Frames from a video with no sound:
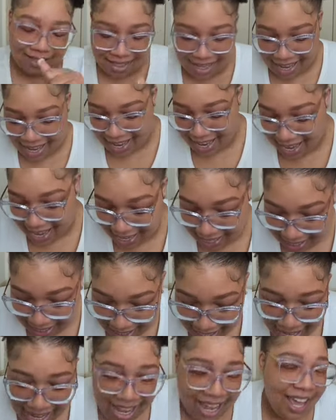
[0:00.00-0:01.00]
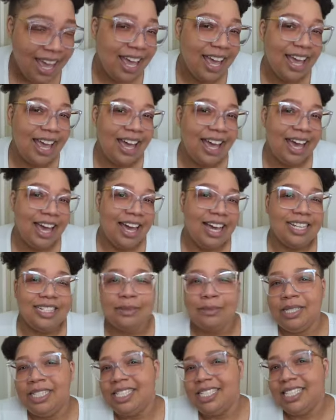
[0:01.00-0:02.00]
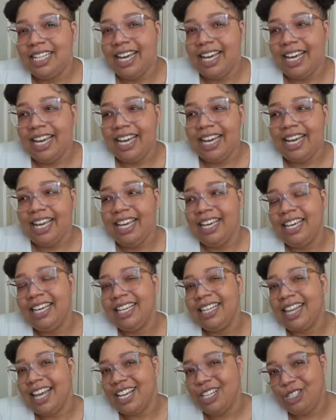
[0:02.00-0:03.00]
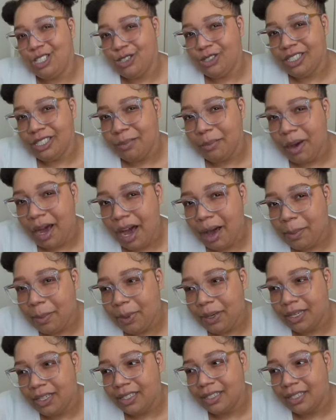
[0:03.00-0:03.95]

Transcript: And as much as I like juice and pop,